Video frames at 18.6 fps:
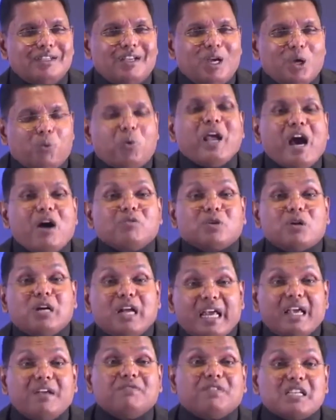We have to
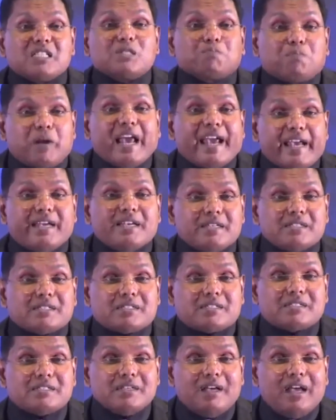leave this
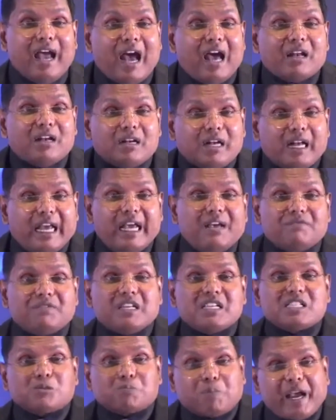place and leave
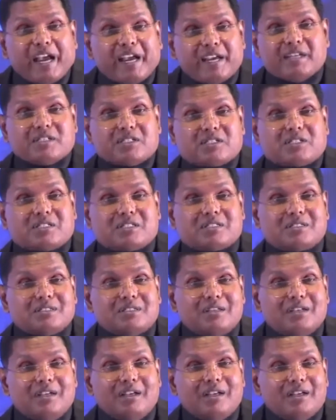this space.
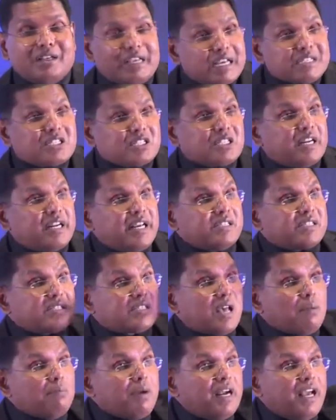Yesterday
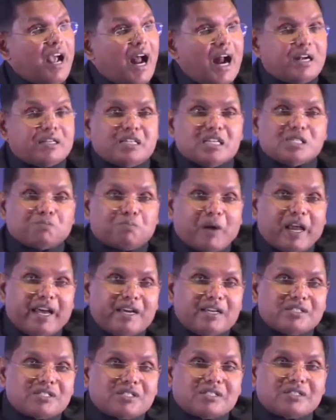somebody had this
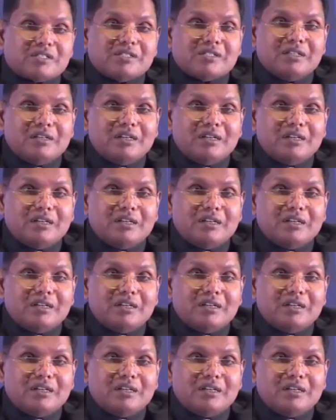place.